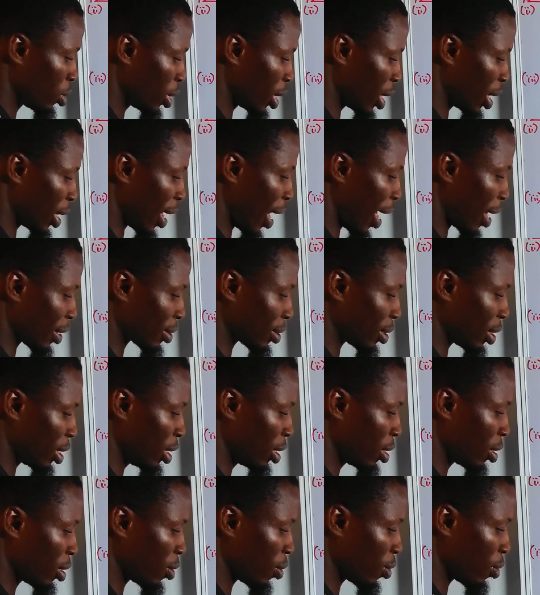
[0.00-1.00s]
Then
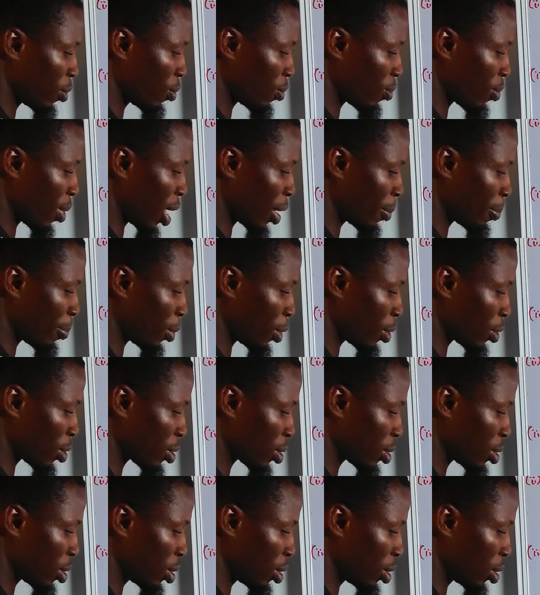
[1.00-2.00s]
lastly, 1
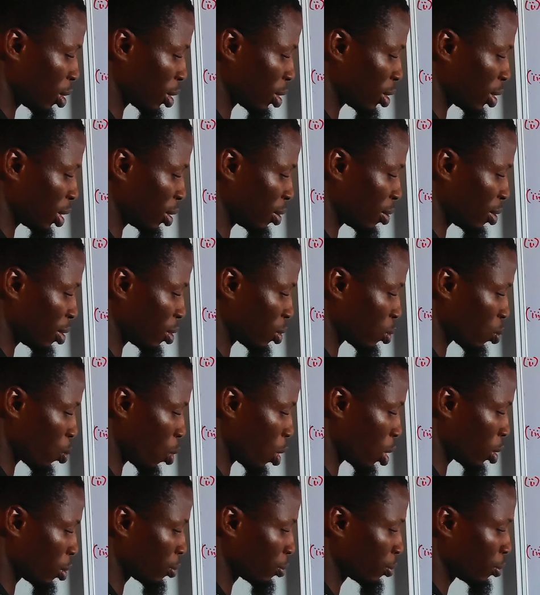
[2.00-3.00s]
plus nothing is
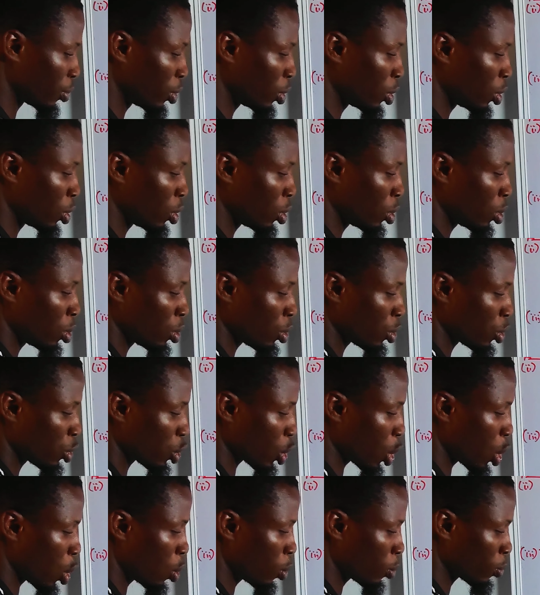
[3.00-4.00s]
1.
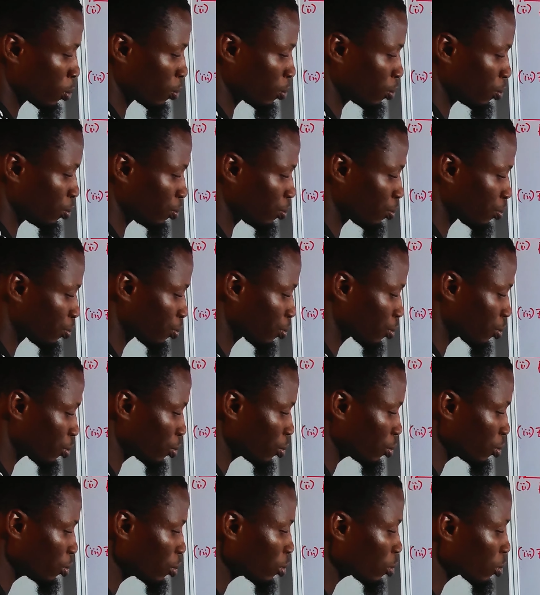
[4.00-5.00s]
So
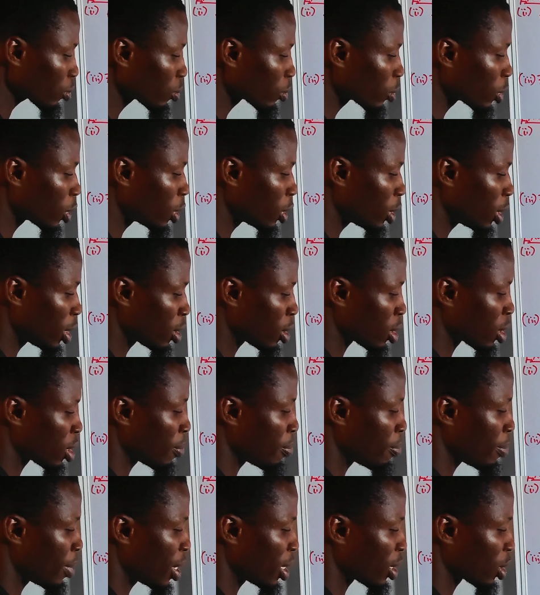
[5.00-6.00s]
this is
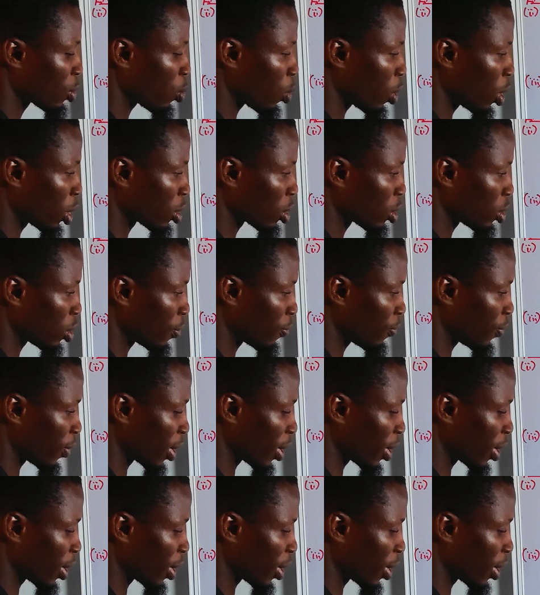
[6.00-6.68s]
in base what? Don't